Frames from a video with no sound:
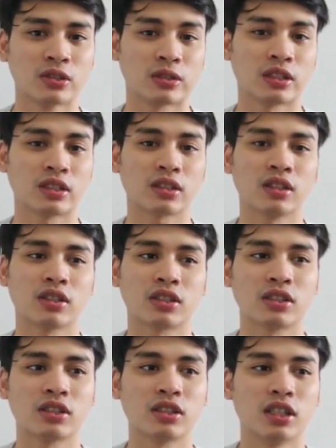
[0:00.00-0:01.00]
So I called
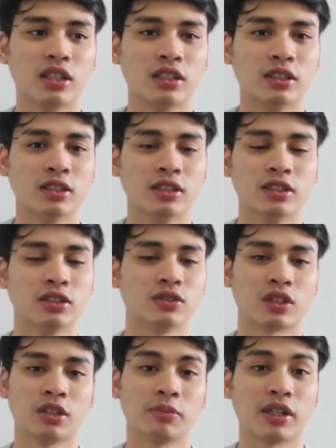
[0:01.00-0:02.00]
her and
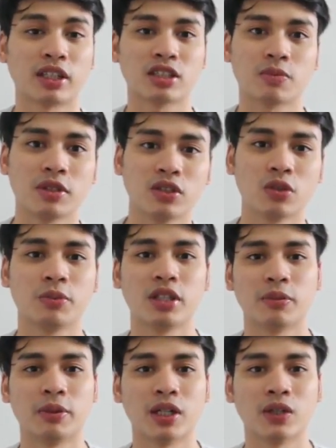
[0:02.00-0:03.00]
Rahima explained to me
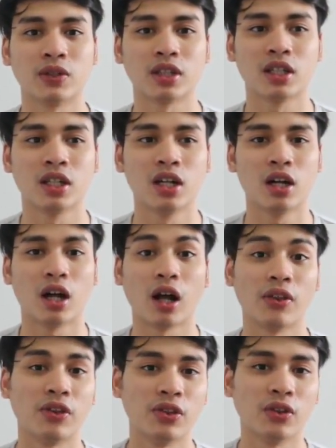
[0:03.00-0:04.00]
about
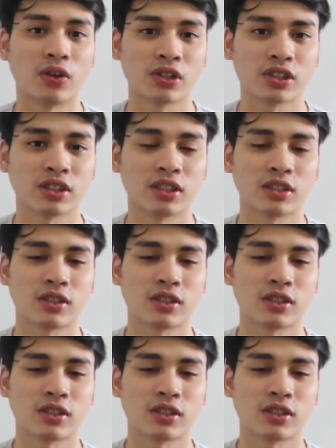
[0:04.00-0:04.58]
the North Star